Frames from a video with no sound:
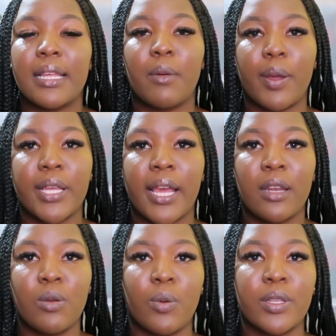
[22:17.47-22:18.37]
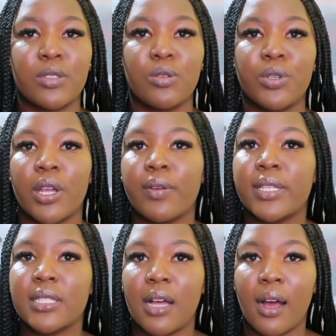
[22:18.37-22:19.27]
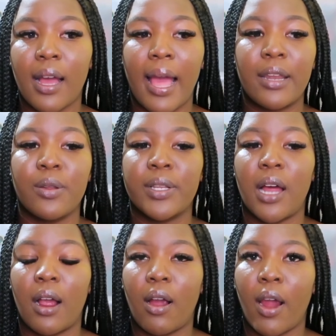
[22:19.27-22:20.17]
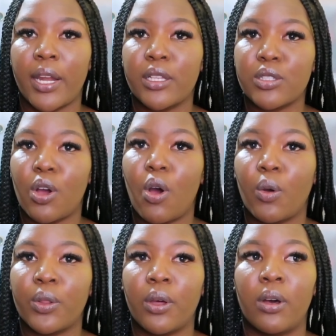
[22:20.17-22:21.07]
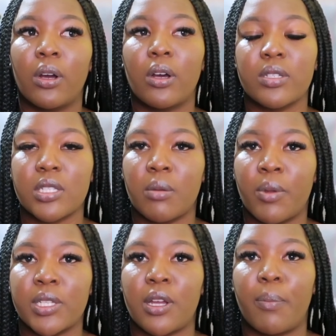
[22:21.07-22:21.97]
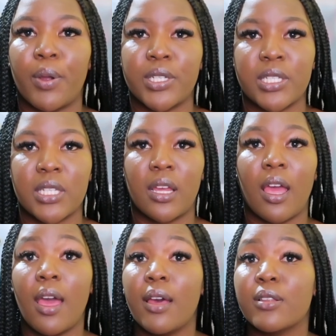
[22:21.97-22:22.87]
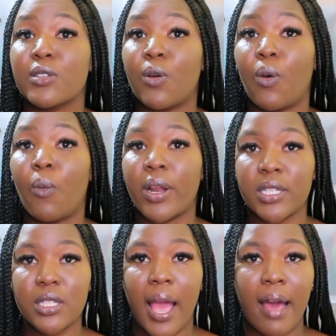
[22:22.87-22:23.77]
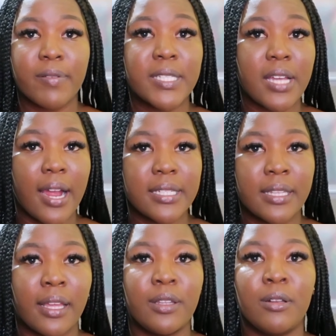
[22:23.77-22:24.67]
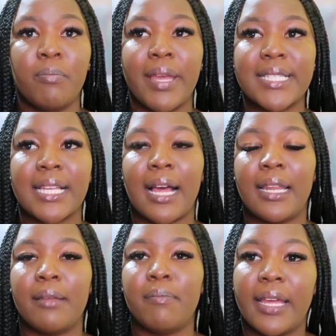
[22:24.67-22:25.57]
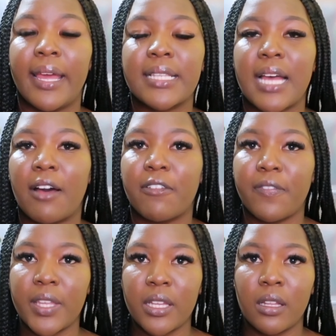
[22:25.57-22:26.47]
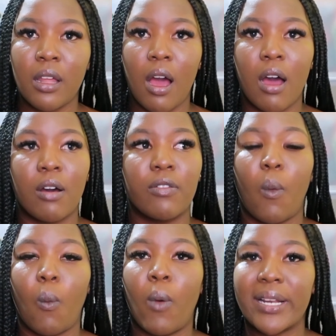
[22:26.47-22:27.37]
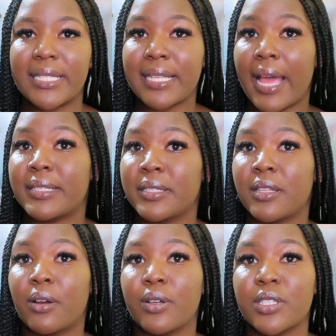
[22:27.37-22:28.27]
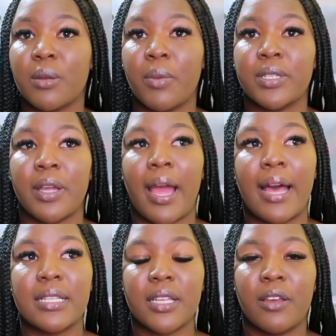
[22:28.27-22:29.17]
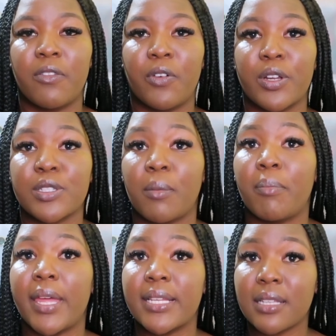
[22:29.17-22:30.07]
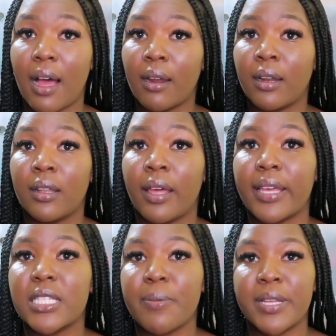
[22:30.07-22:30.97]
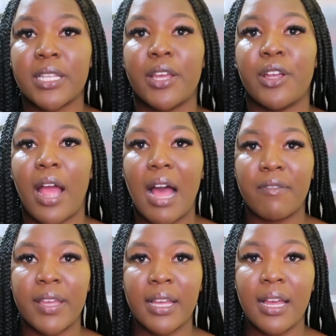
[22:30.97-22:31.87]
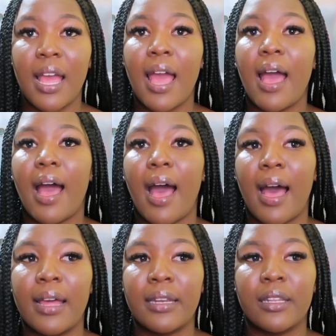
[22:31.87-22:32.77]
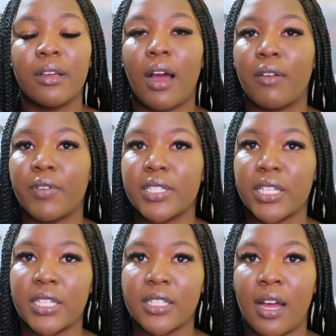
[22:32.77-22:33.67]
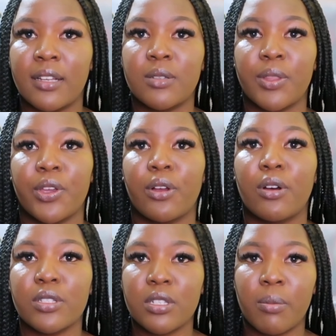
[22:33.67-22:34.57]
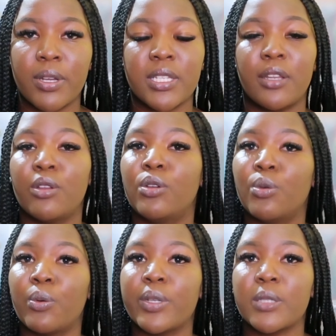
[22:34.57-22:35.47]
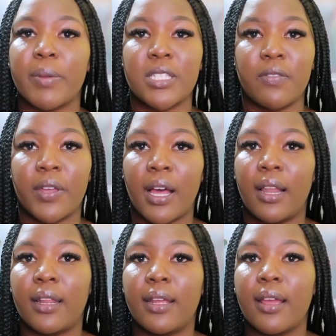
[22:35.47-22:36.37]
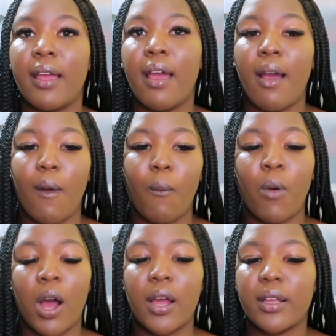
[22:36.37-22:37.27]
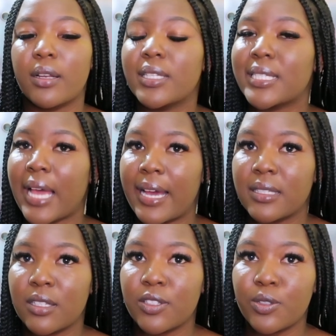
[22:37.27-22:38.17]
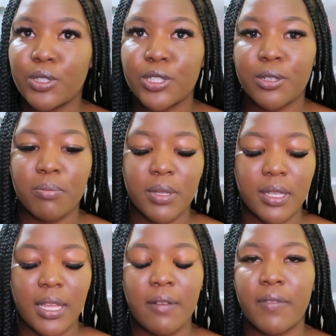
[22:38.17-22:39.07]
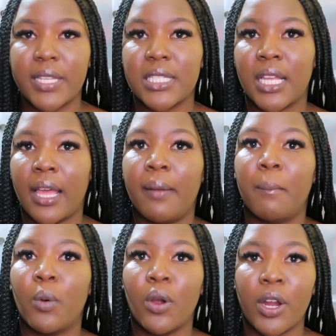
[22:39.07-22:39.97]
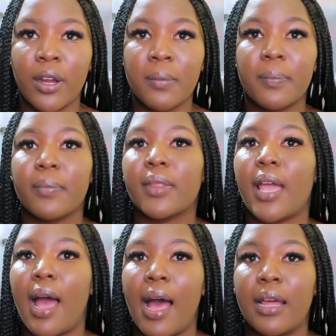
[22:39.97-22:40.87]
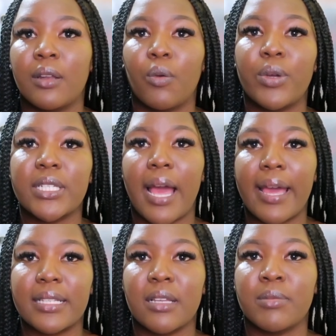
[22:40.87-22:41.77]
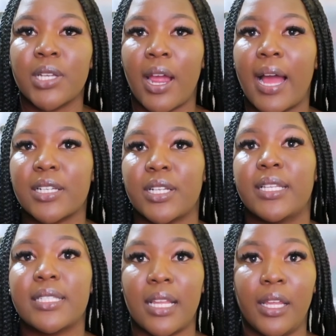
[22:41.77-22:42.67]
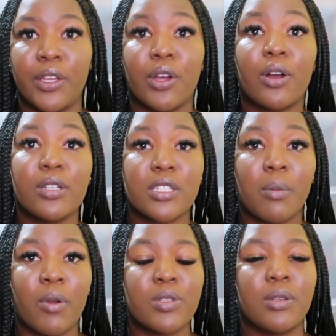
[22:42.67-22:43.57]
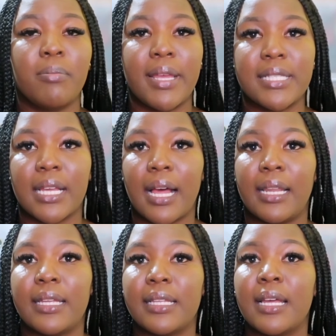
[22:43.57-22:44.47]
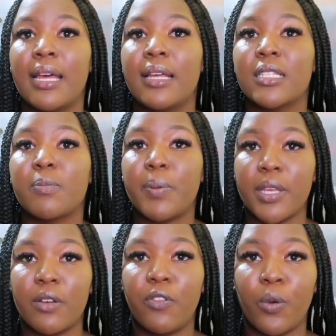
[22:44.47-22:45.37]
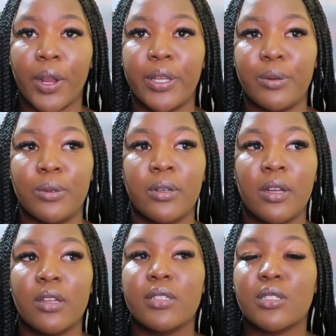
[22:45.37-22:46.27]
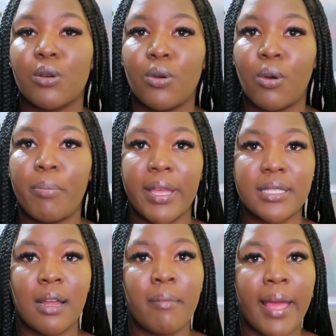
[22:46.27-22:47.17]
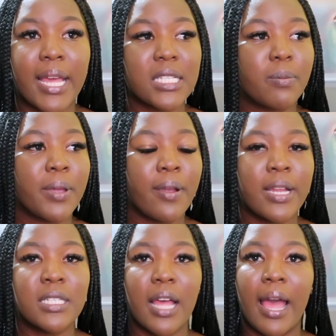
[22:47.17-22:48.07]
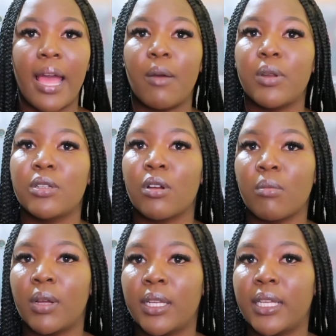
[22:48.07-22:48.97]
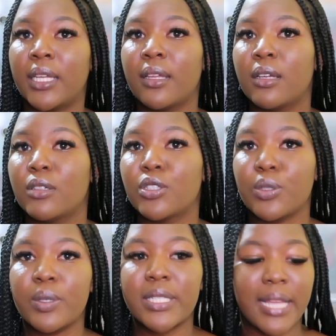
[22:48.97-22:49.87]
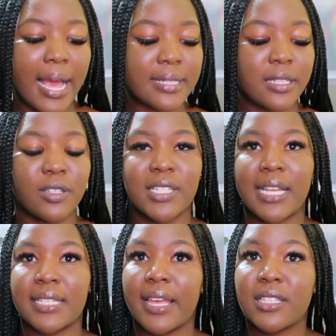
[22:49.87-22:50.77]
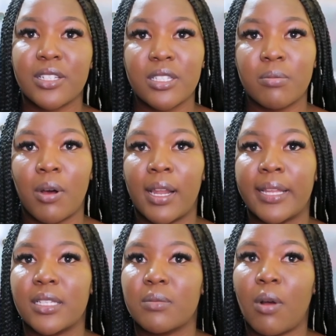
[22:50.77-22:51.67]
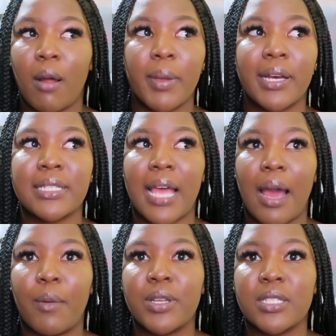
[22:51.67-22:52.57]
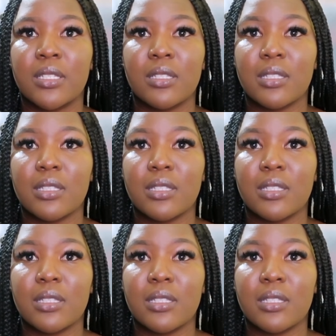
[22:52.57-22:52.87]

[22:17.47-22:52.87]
then what you can do is to do your restock and do it according to how the customers are purchasing. So once you have started, then you'll basically get a feel of what sizes the customers are asking for. So based on the experience that you're having and the conversations with your customers, then you'll know specifically what sizes you should be investing in more and which items are actually selling. Your customers will basically speak for you. So based on my experience, I would normally choose sizes such as extra small and small, because I was